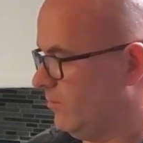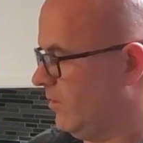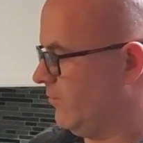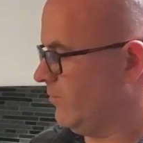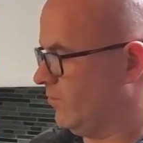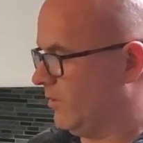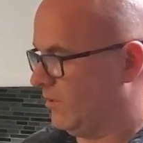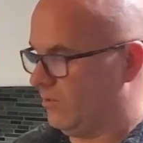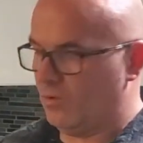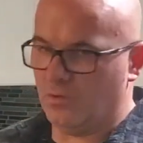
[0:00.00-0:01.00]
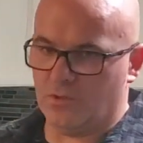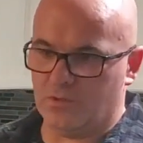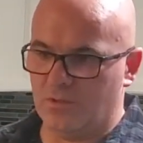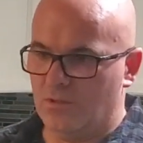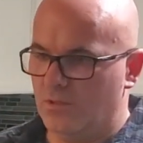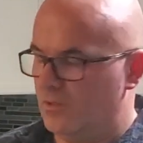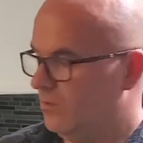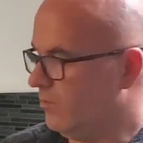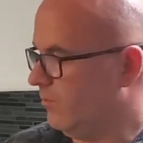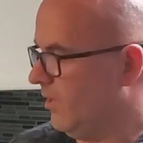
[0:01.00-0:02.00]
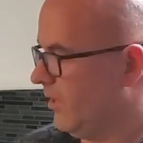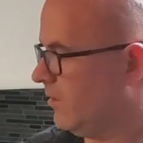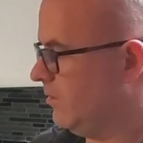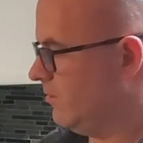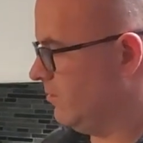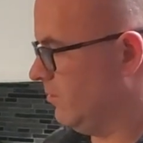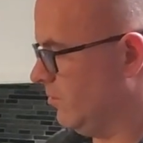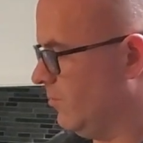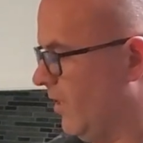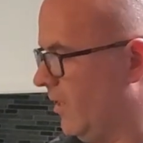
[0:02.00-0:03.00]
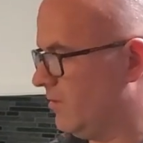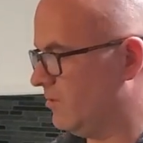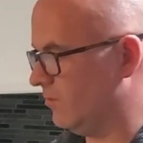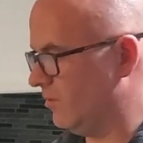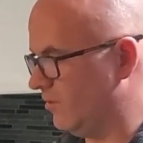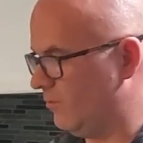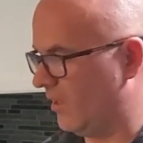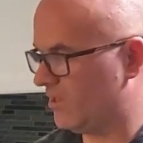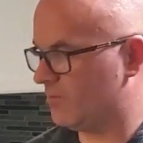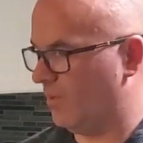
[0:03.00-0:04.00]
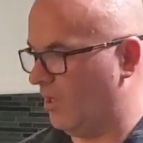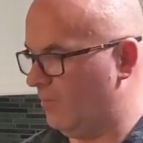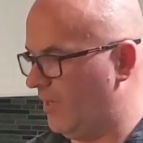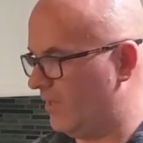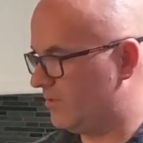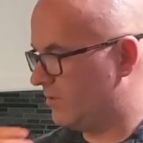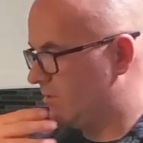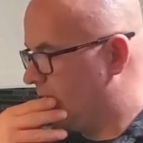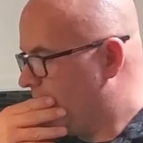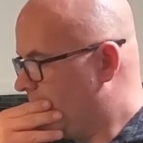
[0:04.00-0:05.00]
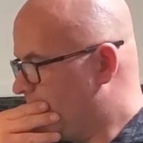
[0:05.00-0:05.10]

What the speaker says: Whenever we get an order, we make new batch. So we only make small batches,